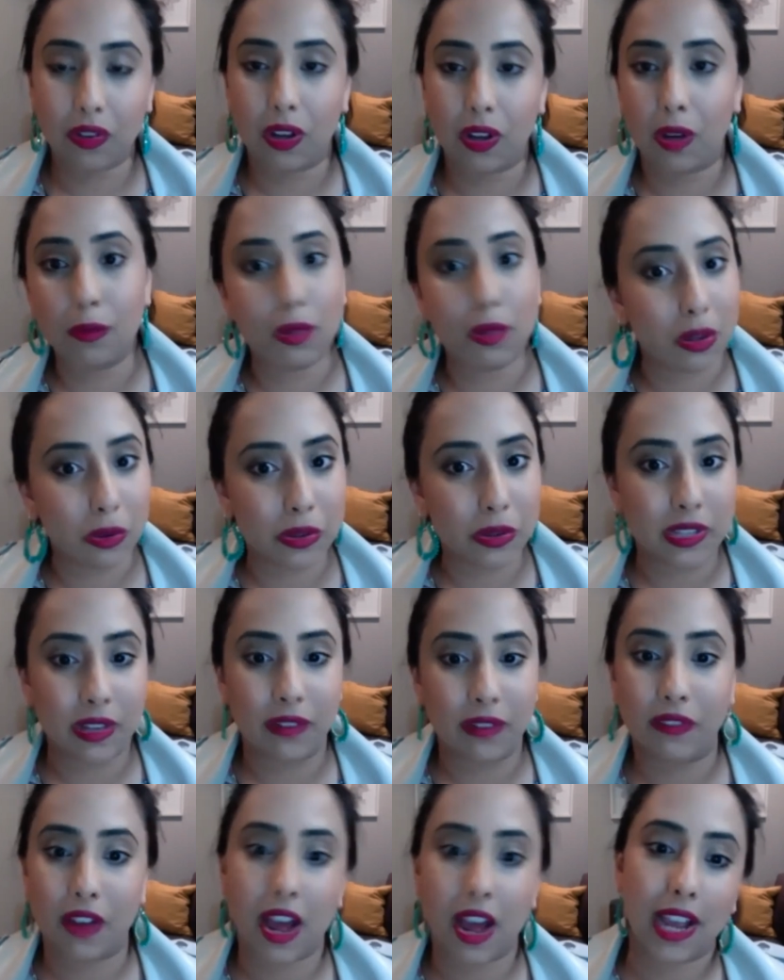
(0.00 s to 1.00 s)
abuse
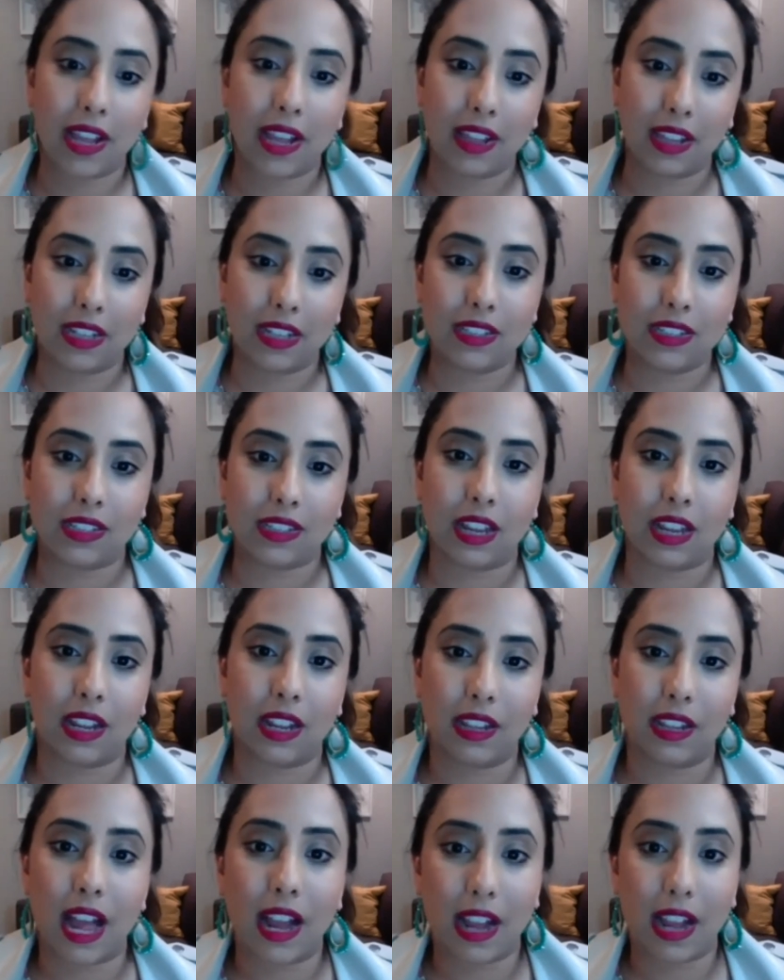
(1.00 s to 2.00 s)
and violence and
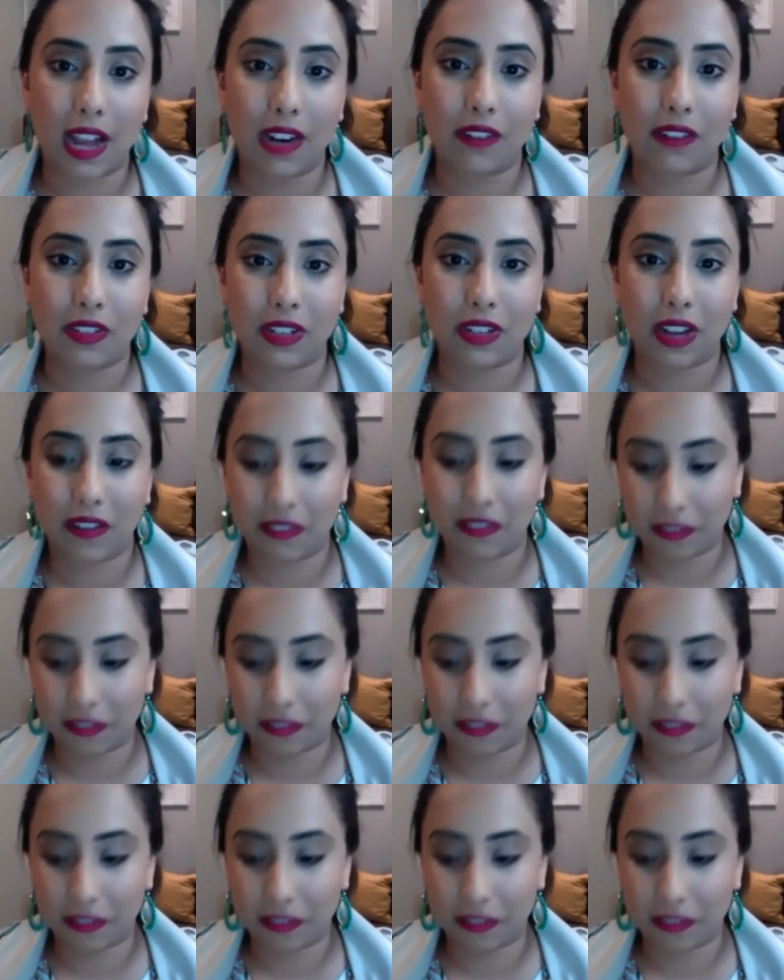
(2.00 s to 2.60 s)
that kind of stuff.